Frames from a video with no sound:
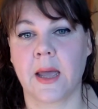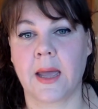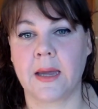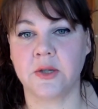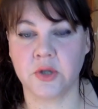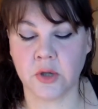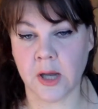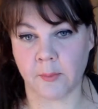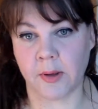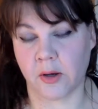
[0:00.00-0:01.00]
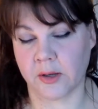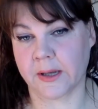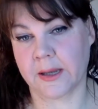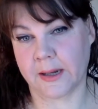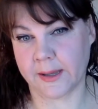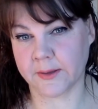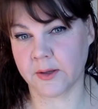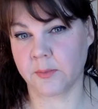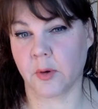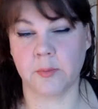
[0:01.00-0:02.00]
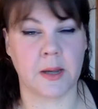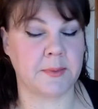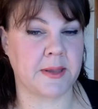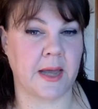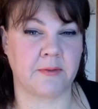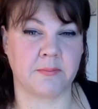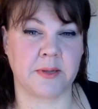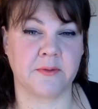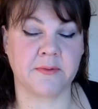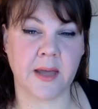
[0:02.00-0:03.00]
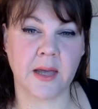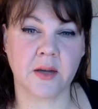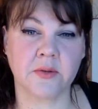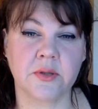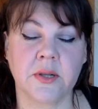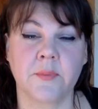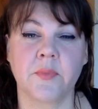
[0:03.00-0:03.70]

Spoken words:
and you come along and collect them, or maybe they haven't been found.